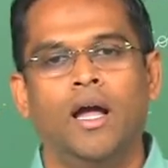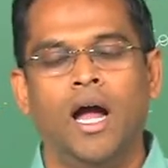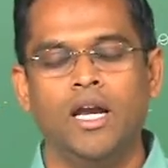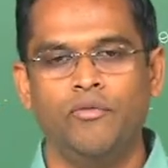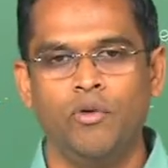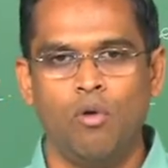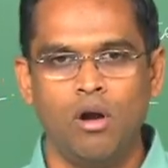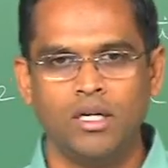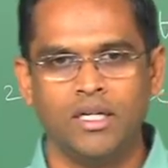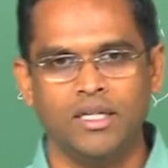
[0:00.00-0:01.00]
And if you
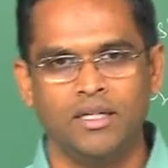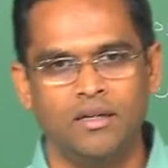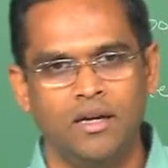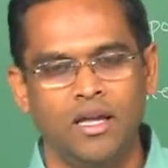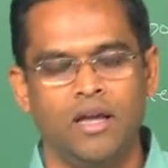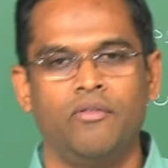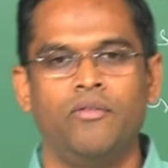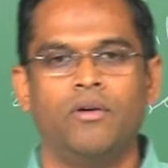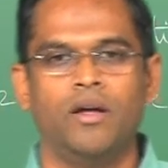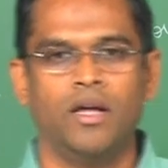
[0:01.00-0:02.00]
want a
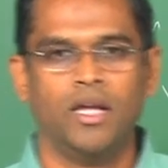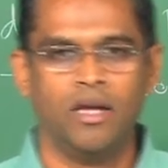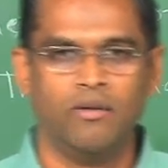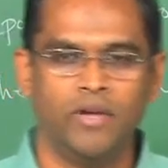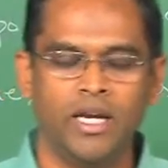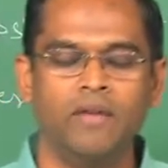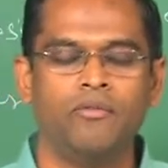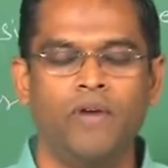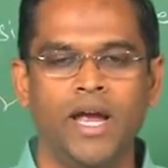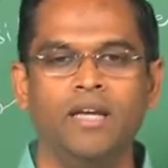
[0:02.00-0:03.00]
very
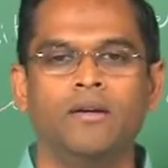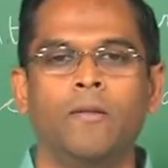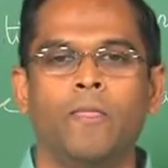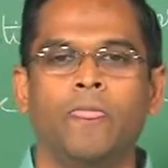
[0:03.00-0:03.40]
find